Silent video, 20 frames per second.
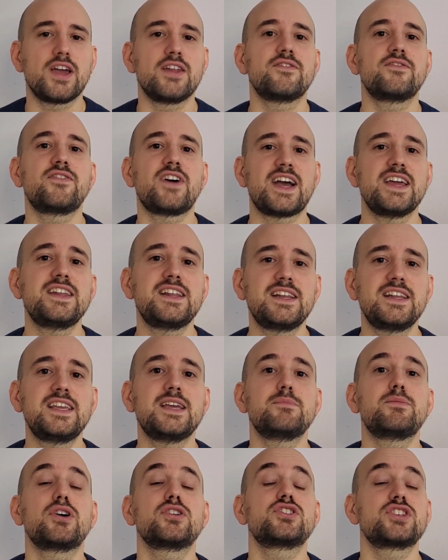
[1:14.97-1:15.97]
and finally
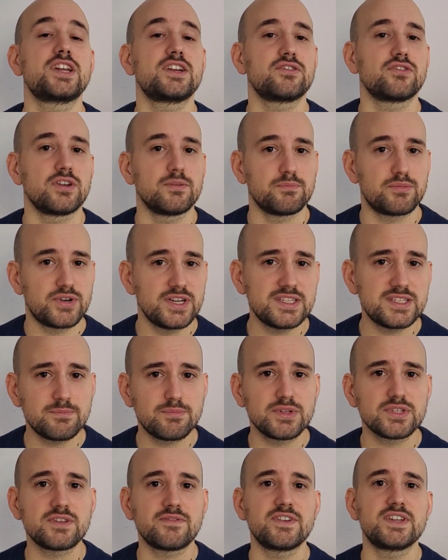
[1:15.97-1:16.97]
about general
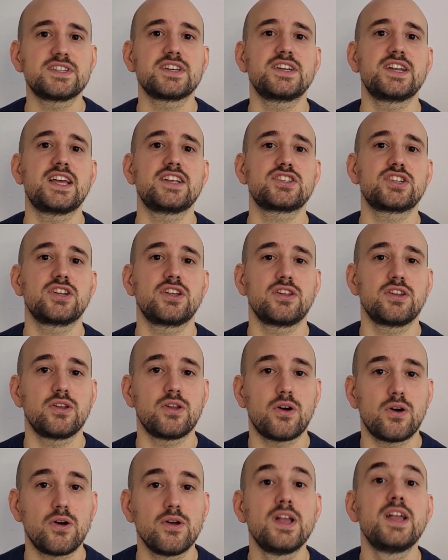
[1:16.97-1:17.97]
principles of international
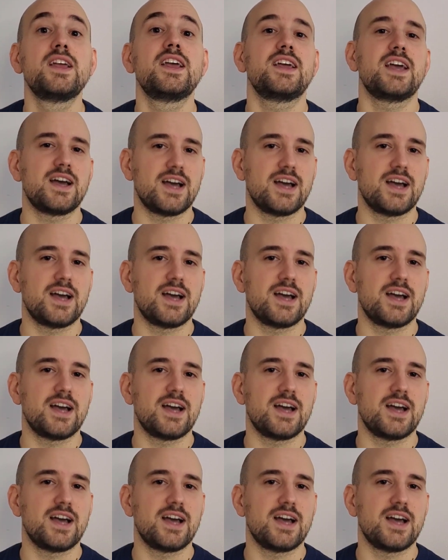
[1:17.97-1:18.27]
law,